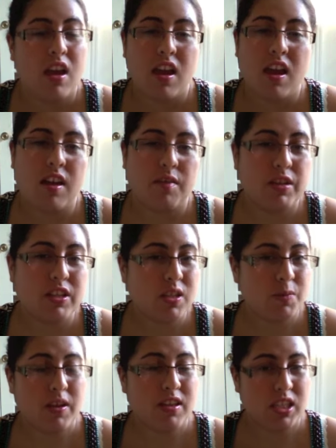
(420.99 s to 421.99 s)
I mean, just
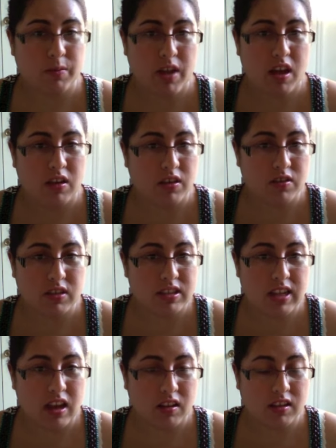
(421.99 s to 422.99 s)
by the smell, you can
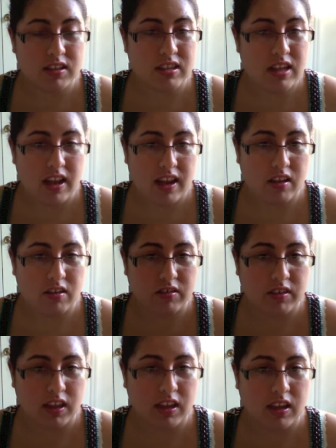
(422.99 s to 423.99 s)
tell it's not
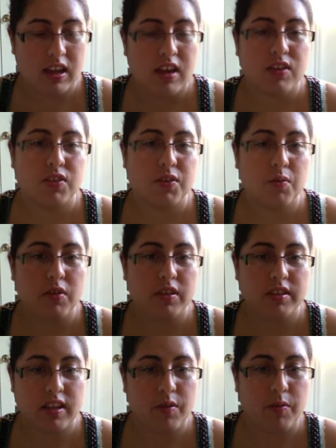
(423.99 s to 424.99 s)
healthy, so you want to
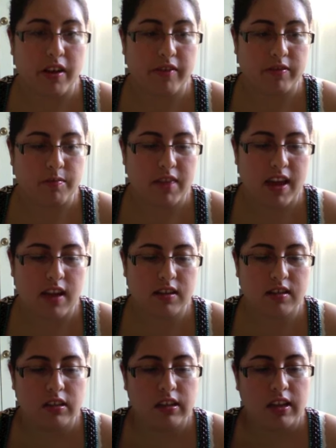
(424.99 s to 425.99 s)
stay away from that.
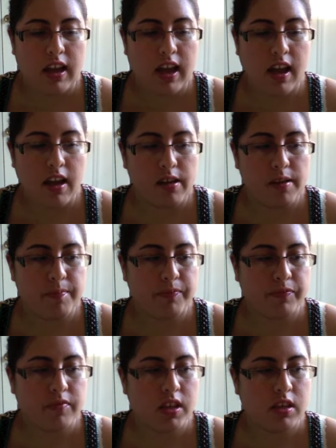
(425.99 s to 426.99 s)

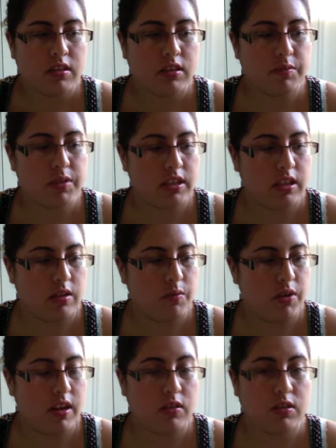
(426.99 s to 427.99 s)
So let's see,
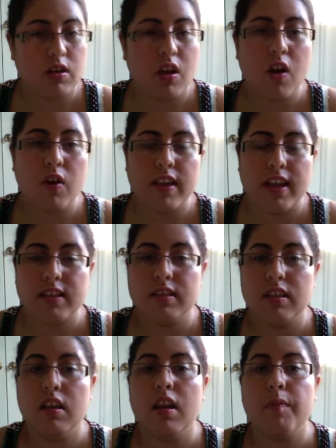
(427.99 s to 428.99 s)
what else? Oh, yes.
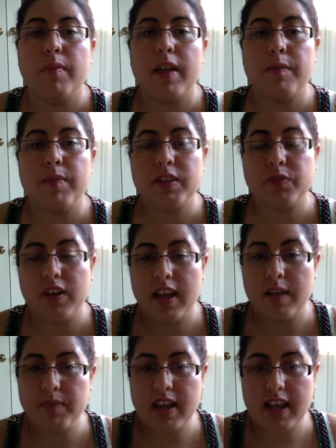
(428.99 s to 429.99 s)
My best friend
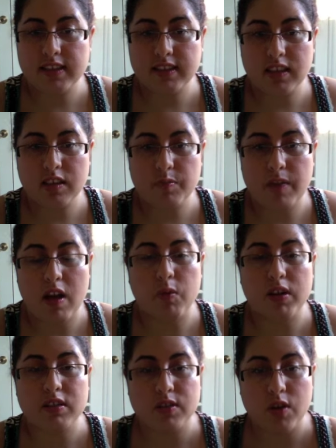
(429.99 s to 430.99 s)
had been asking me about
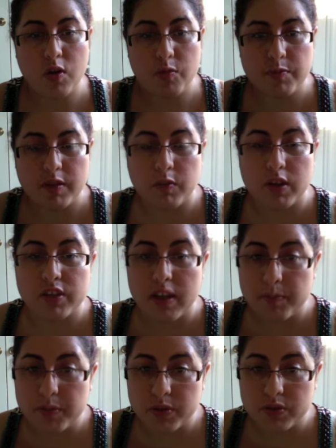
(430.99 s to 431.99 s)
what soap and what
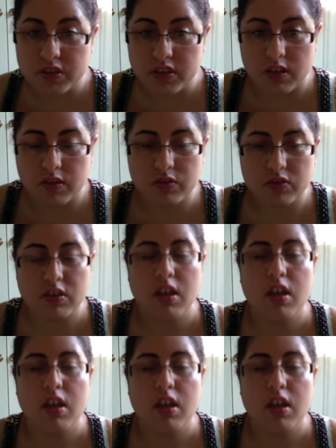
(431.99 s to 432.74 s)
shampoo to use.